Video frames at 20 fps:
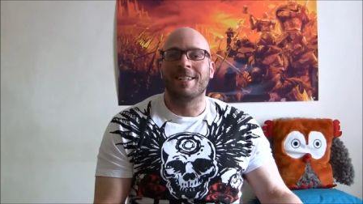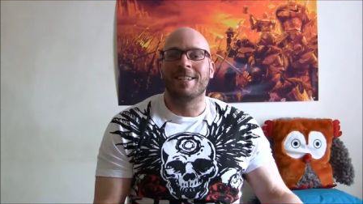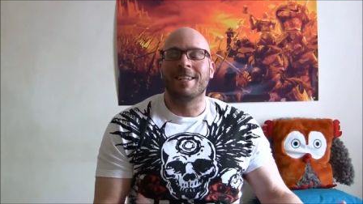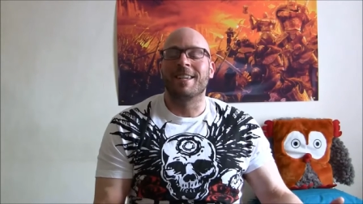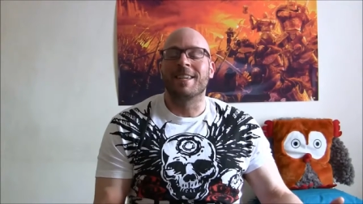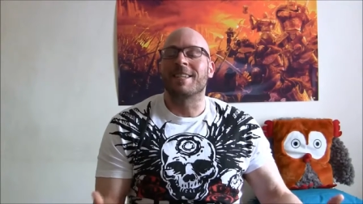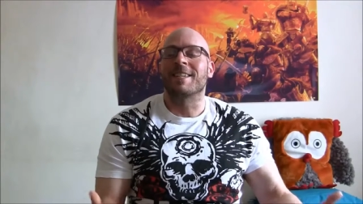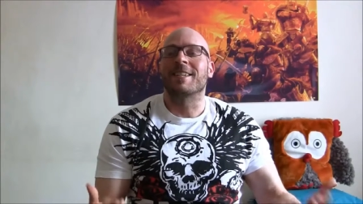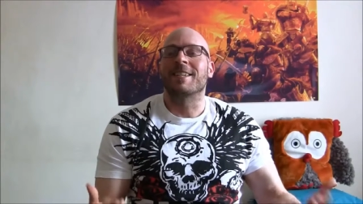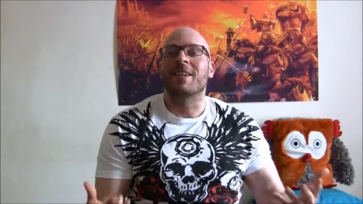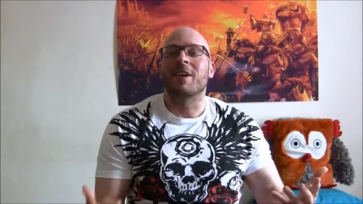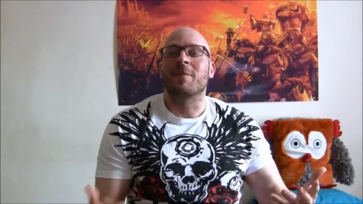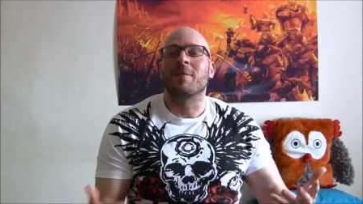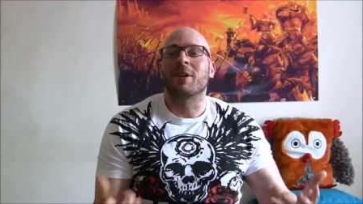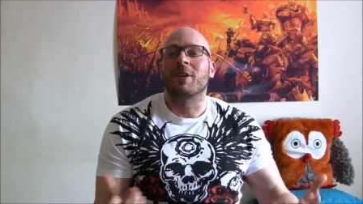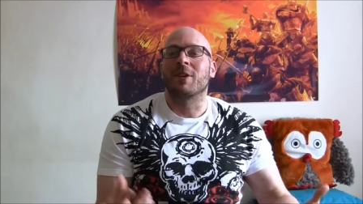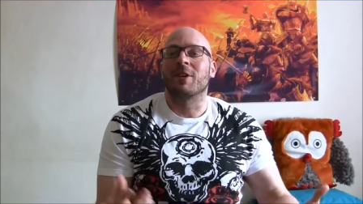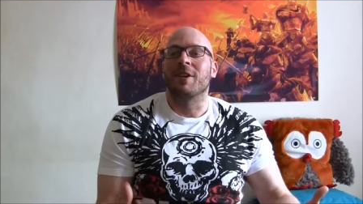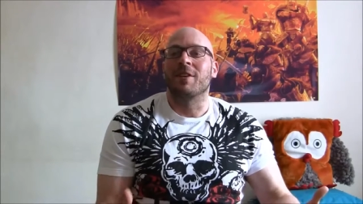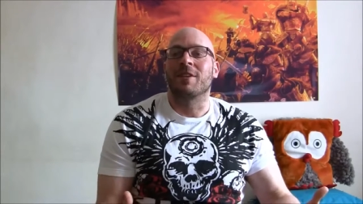get some
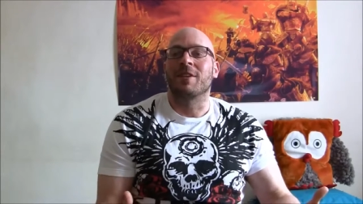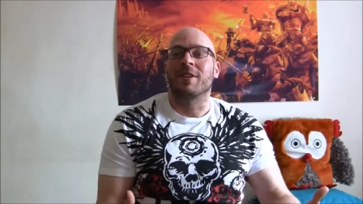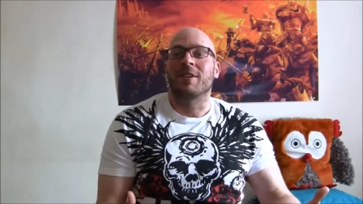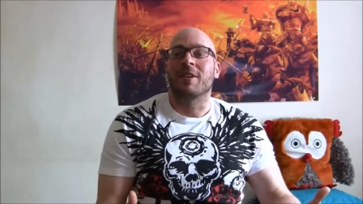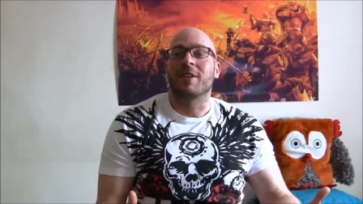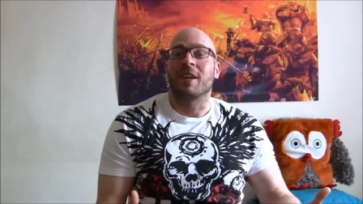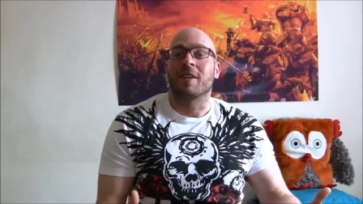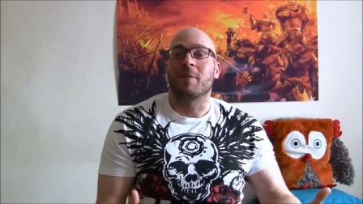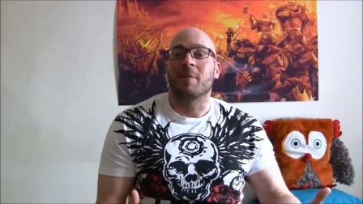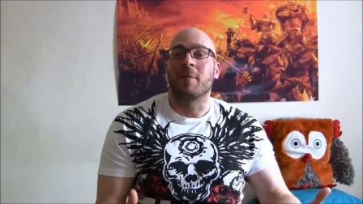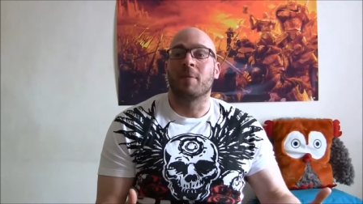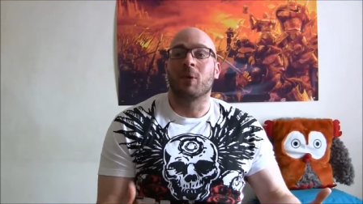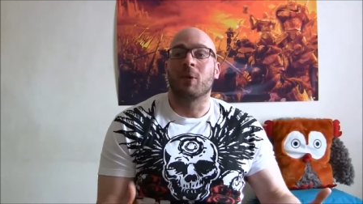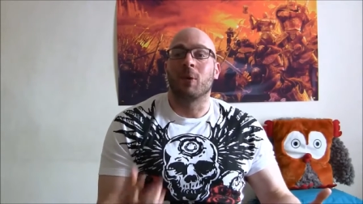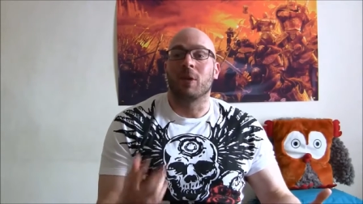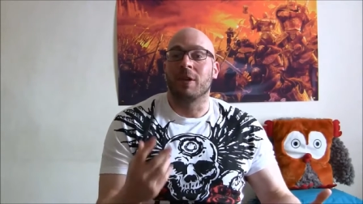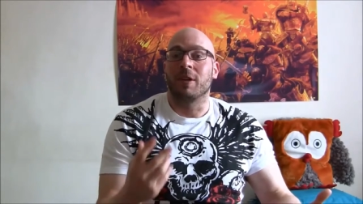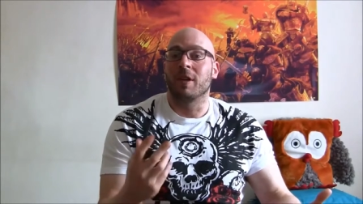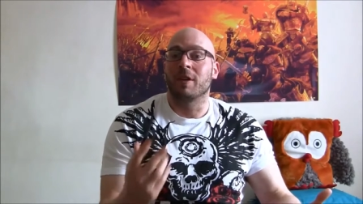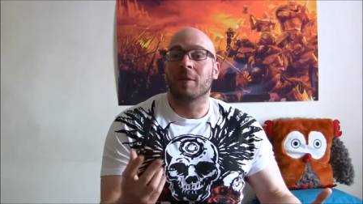degree of success. People
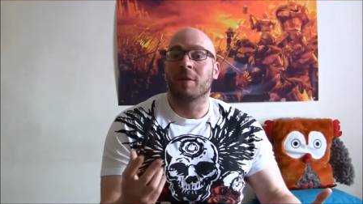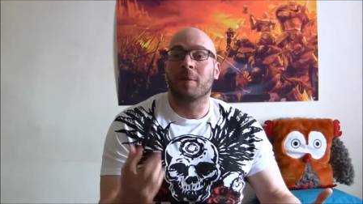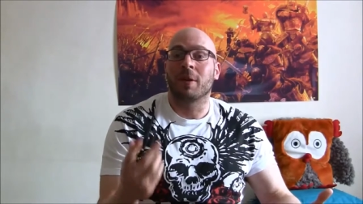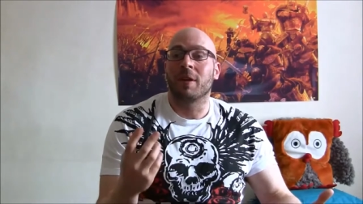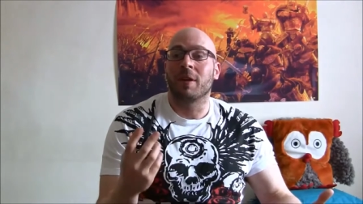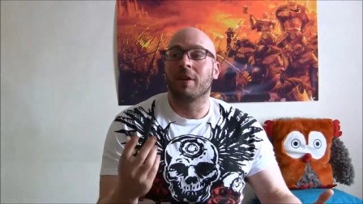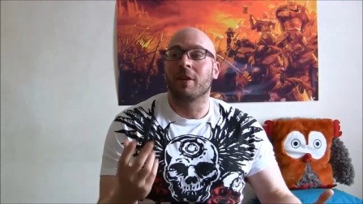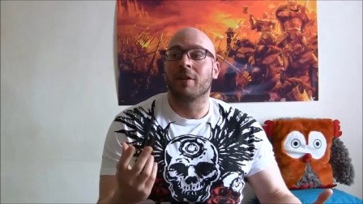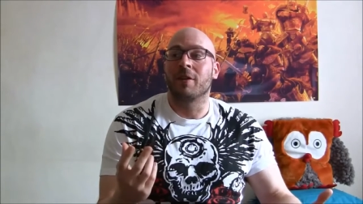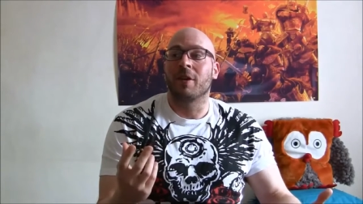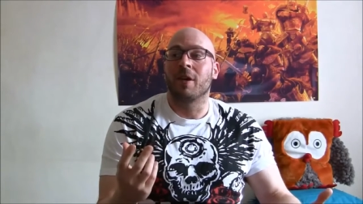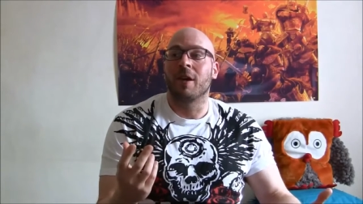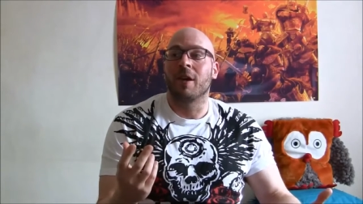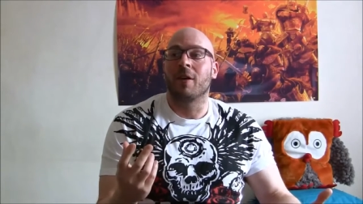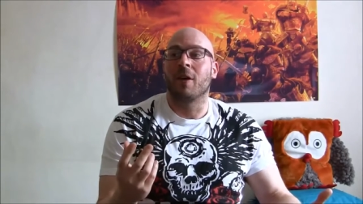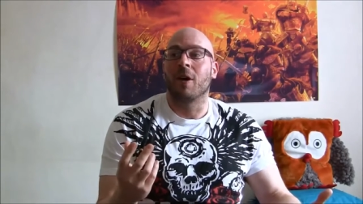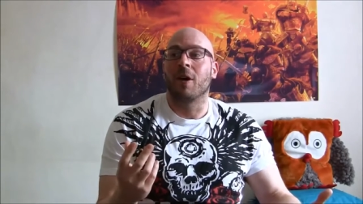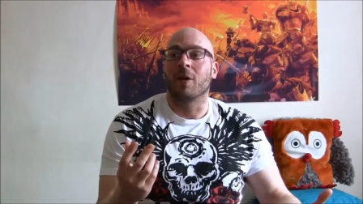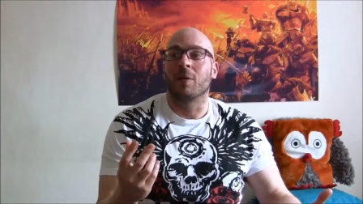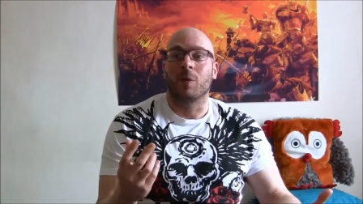who are disciplined and train
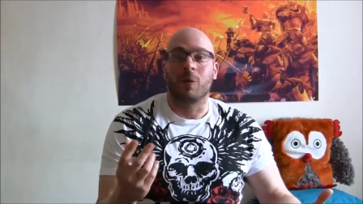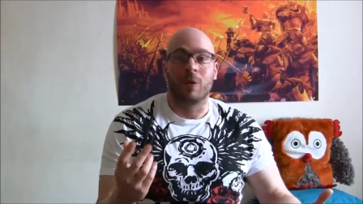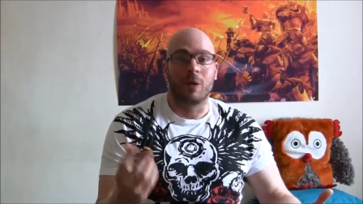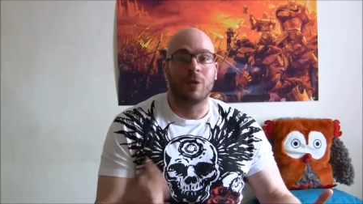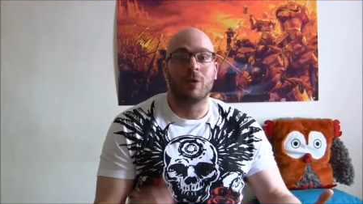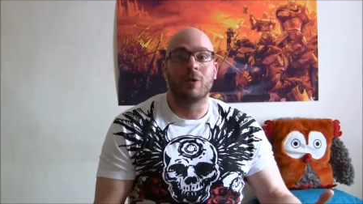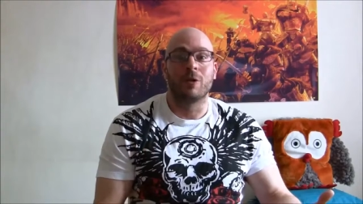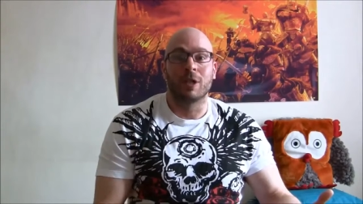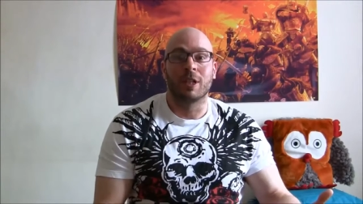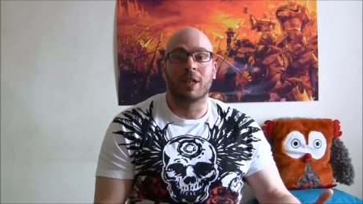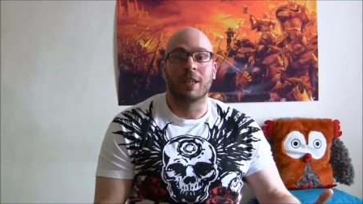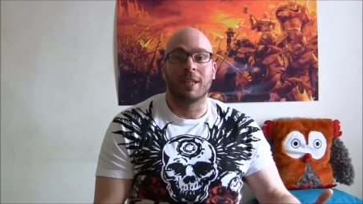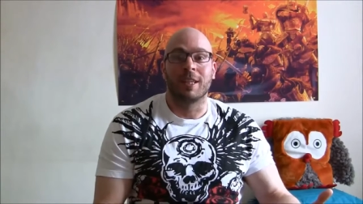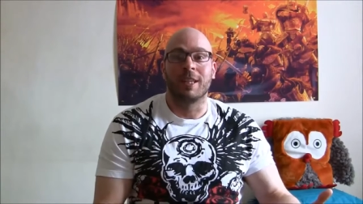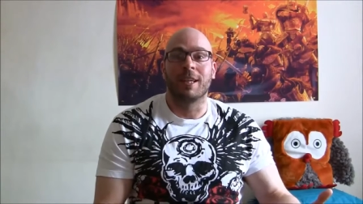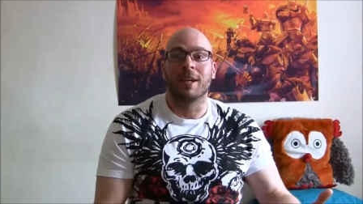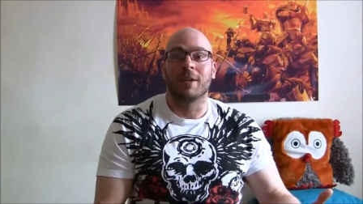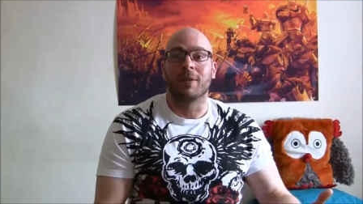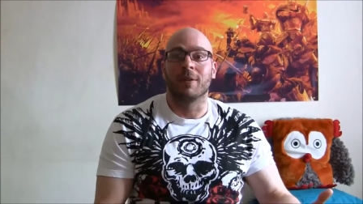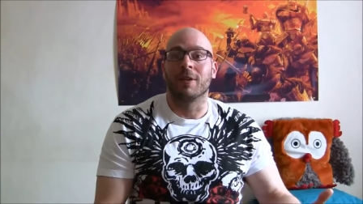hard will usually
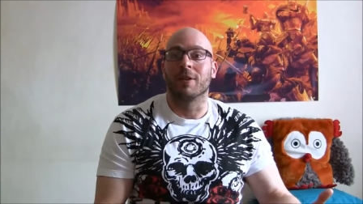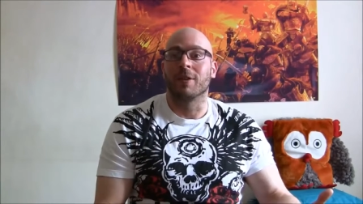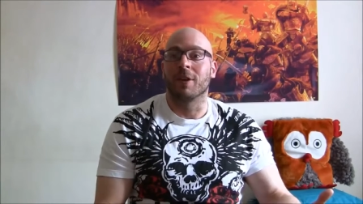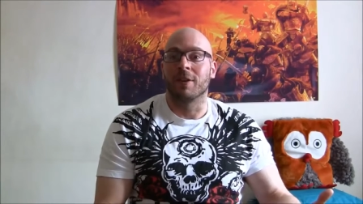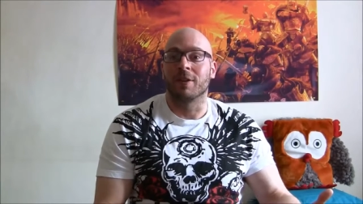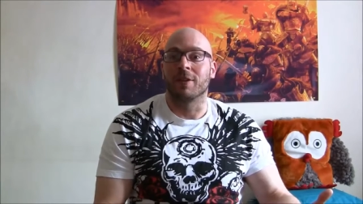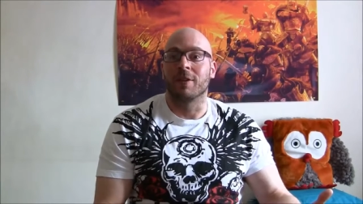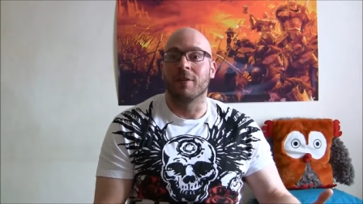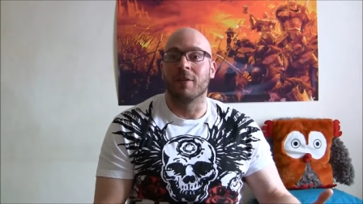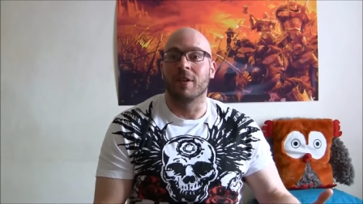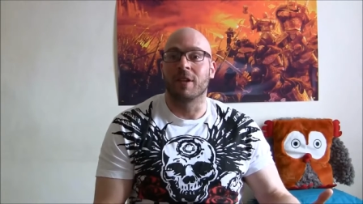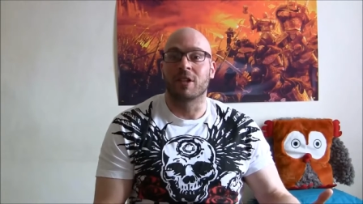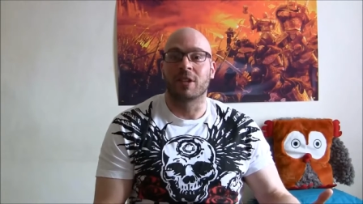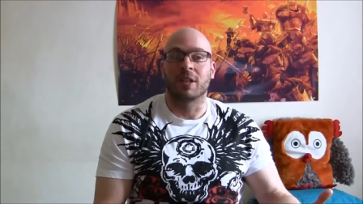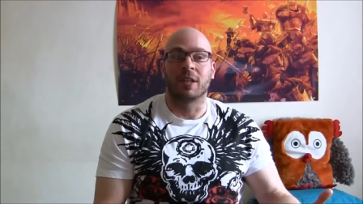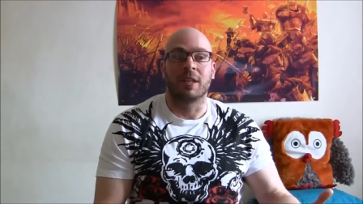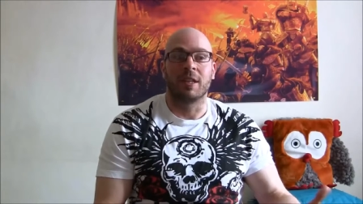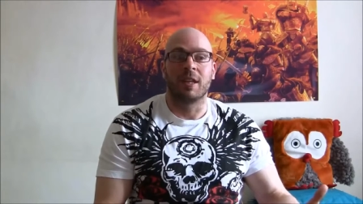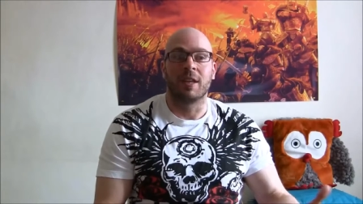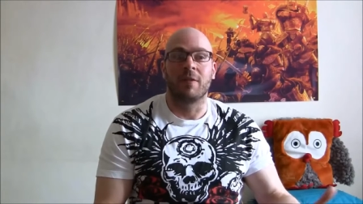get results eventually,